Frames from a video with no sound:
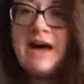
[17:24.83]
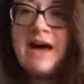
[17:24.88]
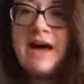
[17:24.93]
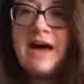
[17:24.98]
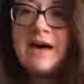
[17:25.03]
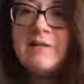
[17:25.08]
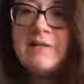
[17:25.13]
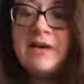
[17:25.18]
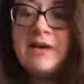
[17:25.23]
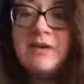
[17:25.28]

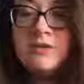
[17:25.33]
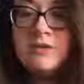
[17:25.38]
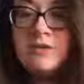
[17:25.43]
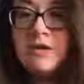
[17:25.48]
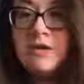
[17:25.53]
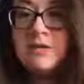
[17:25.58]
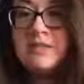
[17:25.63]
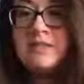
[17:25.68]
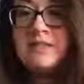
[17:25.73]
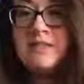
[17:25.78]
And you'll
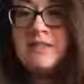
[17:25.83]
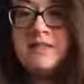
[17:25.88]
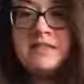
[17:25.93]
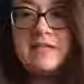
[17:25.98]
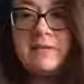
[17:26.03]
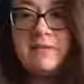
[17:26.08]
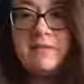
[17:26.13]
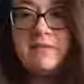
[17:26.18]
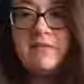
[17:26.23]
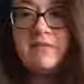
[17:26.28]
notice that
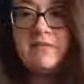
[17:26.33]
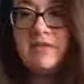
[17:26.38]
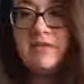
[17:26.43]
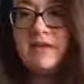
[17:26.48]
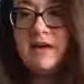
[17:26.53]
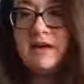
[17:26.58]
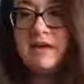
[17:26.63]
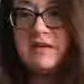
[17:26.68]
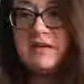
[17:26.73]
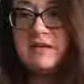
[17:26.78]
some of
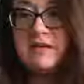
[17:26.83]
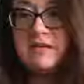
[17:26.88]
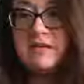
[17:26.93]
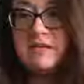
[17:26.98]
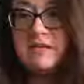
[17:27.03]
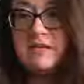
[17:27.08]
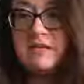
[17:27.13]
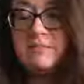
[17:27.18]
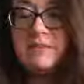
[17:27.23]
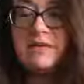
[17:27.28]

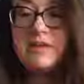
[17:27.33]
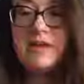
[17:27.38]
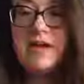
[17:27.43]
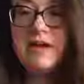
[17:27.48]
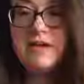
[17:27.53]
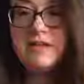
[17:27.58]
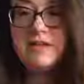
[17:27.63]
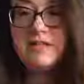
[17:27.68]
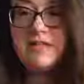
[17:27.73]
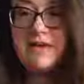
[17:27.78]
the
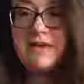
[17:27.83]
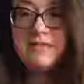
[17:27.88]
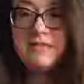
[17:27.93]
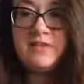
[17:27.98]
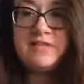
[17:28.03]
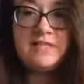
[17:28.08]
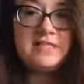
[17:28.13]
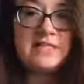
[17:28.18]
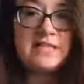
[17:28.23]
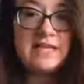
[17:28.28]
players have
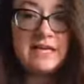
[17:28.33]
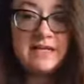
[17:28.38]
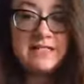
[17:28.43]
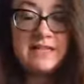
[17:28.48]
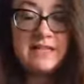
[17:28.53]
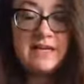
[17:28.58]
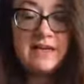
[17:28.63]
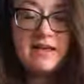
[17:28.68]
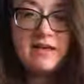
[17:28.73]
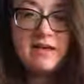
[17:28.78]
these
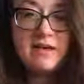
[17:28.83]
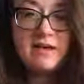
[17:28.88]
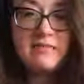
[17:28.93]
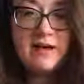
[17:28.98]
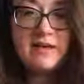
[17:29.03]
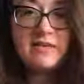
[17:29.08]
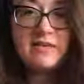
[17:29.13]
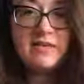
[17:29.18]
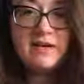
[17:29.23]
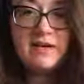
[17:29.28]
things hanging
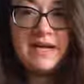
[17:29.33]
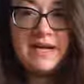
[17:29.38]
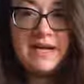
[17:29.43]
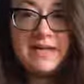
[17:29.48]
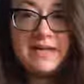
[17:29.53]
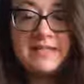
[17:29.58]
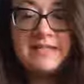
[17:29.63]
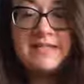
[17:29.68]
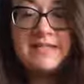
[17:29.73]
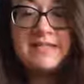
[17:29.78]
around their
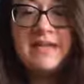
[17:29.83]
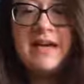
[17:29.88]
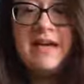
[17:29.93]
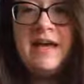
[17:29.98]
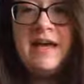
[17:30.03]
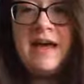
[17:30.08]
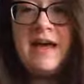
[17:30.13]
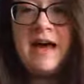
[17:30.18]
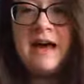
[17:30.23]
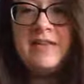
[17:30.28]
necks
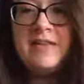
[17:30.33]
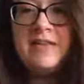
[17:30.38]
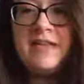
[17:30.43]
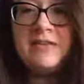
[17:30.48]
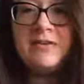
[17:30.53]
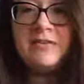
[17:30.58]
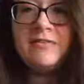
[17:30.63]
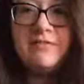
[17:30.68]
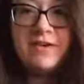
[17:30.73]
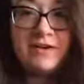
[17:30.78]

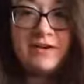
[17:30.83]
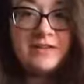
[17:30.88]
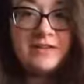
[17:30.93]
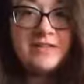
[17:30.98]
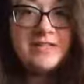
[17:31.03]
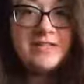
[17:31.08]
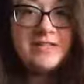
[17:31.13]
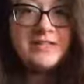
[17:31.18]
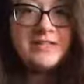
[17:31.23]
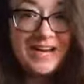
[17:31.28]
that look
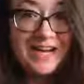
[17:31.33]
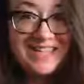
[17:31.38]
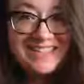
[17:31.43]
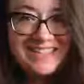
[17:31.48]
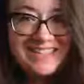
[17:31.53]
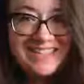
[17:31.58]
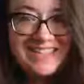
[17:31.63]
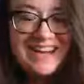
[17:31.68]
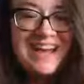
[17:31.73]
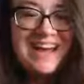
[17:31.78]
very
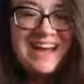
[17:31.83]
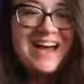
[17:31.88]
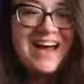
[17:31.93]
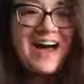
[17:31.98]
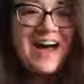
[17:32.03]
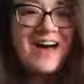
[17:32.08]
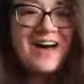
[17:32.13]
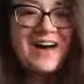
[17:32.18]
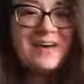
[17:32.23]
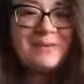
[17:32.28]
strange.
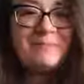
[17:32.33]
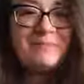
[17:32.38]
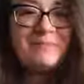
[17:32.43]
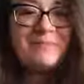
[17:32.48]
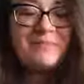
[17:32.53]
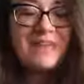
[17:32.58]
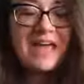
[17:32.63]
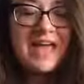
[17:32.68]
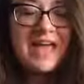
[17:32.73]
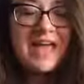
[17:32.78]

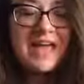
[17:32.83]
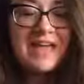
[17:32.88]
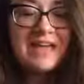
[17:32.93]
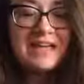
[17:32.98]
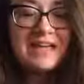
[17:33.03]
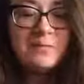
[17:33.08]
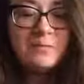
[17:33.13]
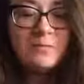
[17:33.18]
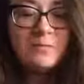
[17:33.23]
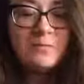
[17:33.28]

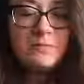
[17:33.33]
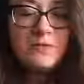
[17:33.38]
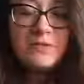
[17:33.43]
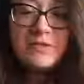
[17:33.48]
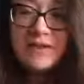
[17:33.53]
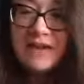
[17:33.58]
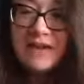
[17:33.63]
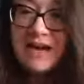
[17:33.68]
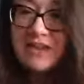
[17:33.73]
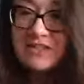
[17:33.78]
And
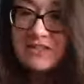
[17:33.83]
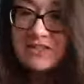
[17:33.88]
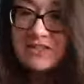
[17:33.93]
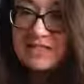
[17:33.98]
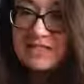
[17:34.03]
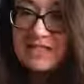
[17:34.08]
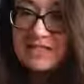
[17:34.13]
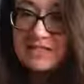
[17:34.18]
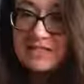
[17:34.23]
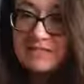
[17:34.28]
those are
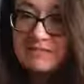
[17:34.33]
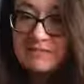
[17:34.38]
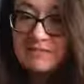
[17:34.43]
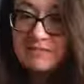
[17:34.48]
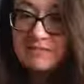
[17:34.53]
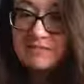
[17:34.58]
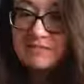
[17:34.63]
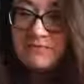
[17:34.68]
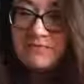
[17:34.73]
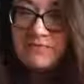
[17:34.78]
actually
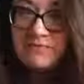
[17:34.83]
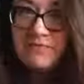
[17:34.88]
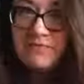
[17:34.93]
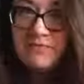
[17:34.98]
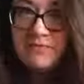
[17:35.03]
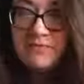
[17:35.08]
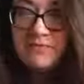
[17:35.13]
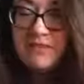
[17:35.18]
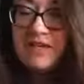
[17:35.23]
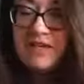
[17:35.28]

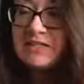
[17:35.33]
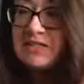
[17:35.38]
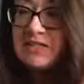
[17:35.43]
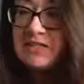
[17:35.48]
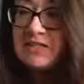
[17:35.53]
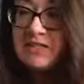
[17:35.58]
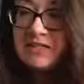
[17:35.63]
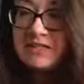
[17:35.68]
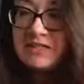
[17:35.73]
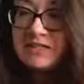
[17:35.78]

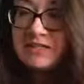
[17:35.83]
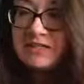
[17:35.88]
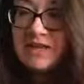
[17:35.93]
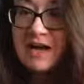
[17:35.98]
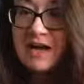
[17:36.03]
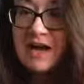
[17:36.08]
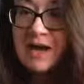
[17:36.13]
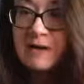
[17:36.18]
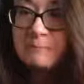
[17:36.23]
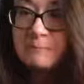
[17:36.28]
vintage